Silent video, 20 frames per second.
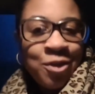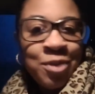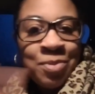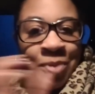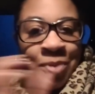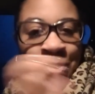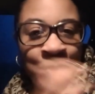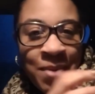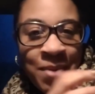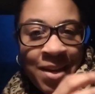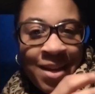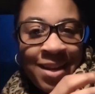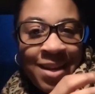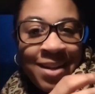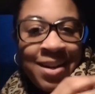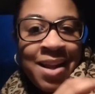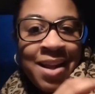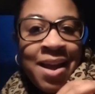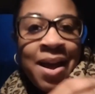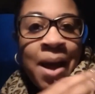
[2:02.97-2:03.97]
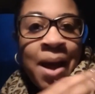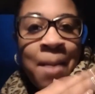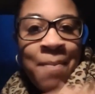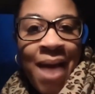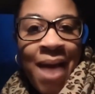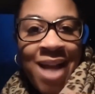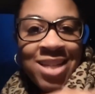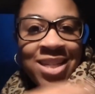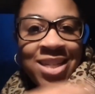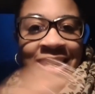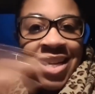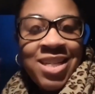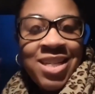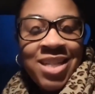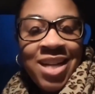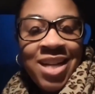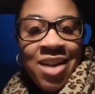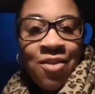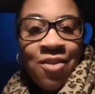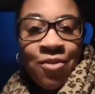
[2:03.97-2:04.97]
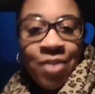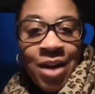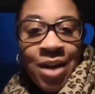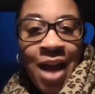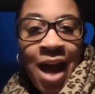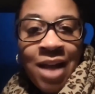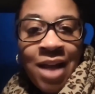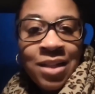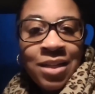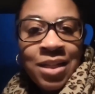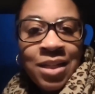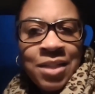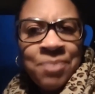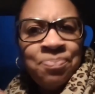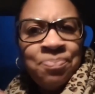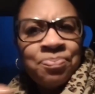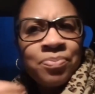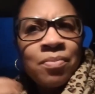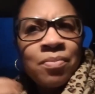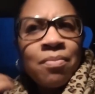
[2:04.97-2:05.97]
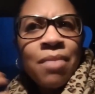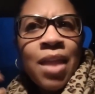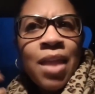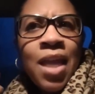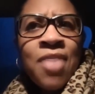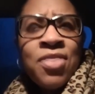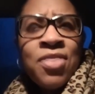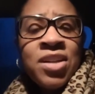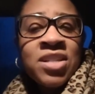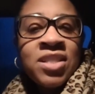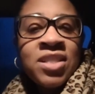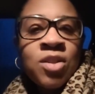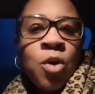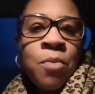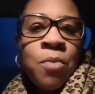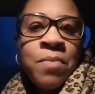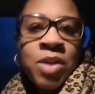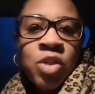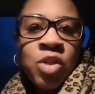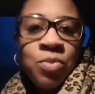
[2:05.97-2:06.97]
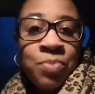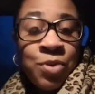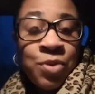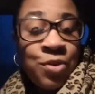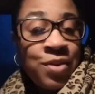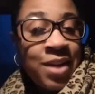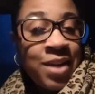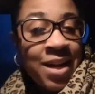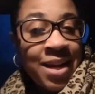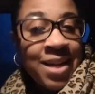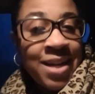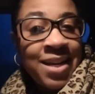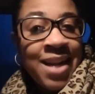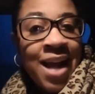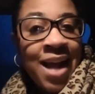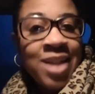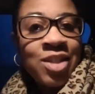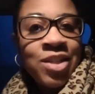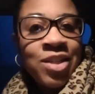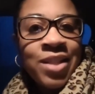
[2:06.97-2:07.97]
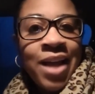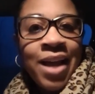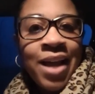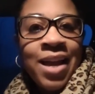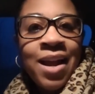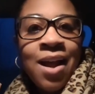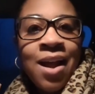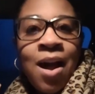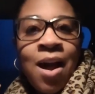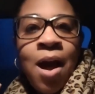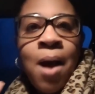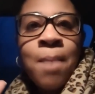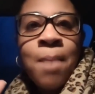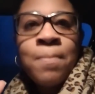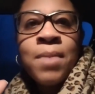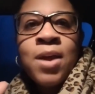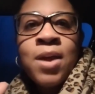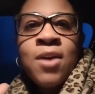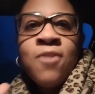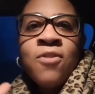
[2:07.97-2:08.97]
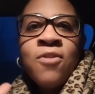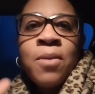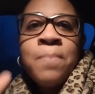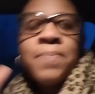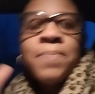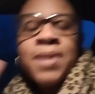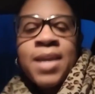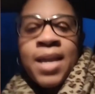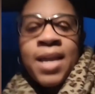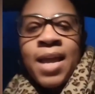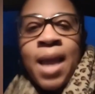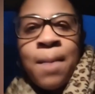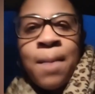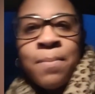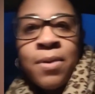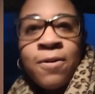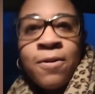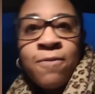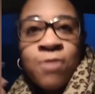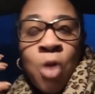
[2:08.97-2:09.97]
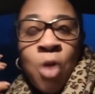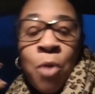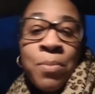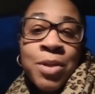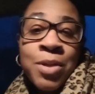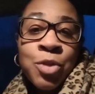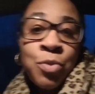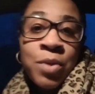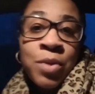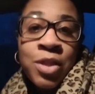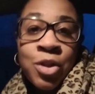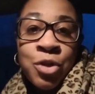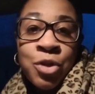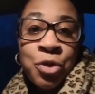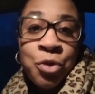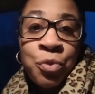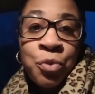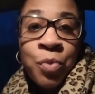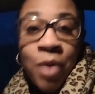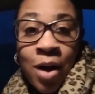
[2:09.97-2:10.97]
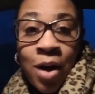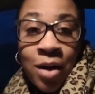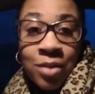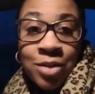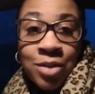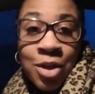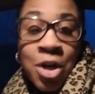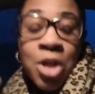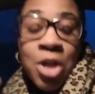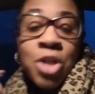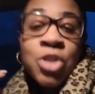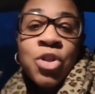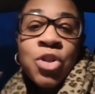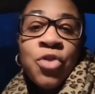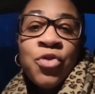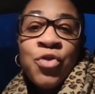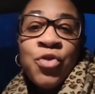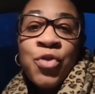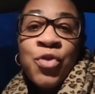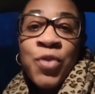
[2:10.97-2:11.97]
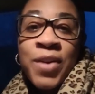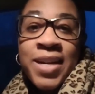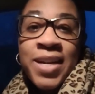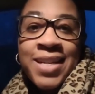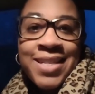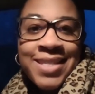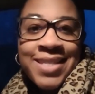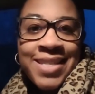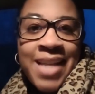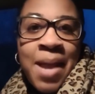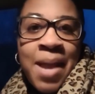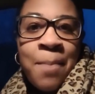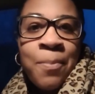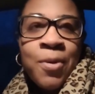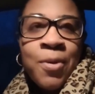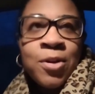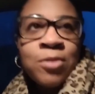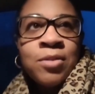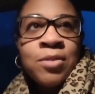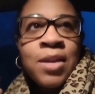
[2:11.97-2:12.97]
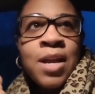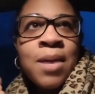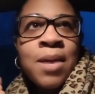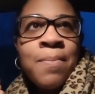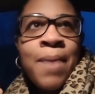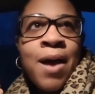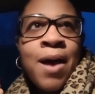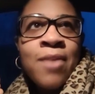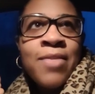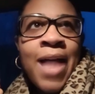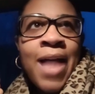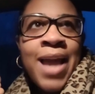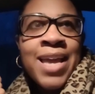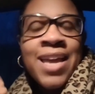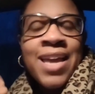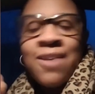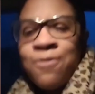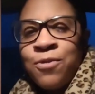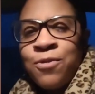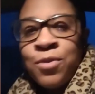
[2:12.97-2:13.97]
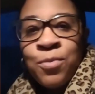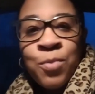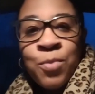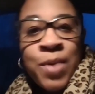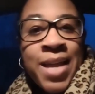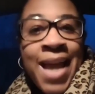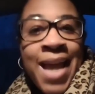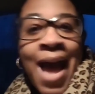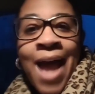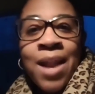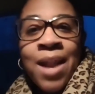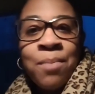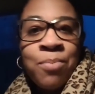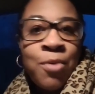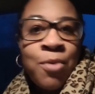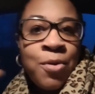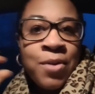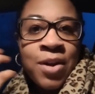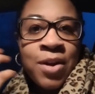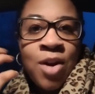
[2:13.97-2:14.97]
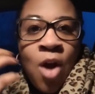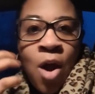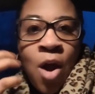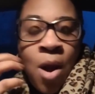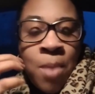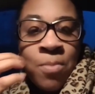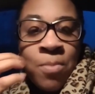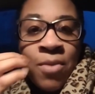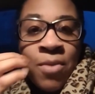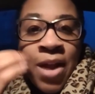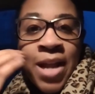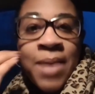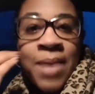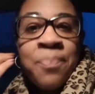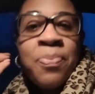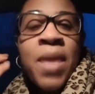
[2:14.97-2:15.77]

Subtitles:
between imagination and reality, there's so much beauty and connection that can come from being able to flow between the two worlds. So for example, think about like if we had a broken arm, right?